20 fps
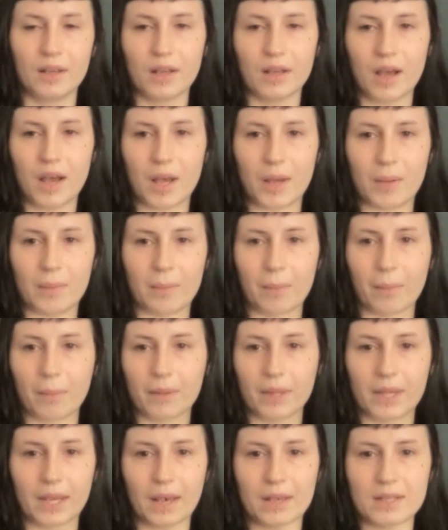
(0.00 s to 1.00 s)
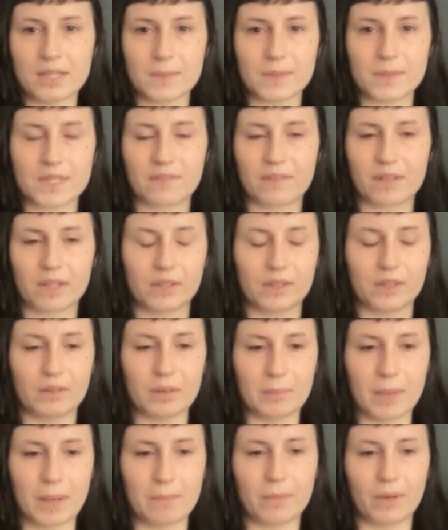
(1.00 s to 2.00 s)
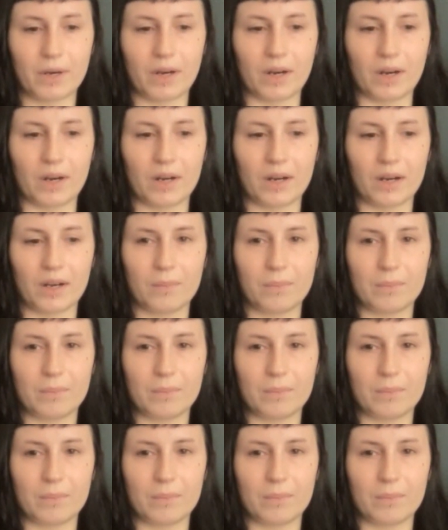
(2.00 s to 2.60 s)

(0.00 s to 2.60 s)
Like I specifically remember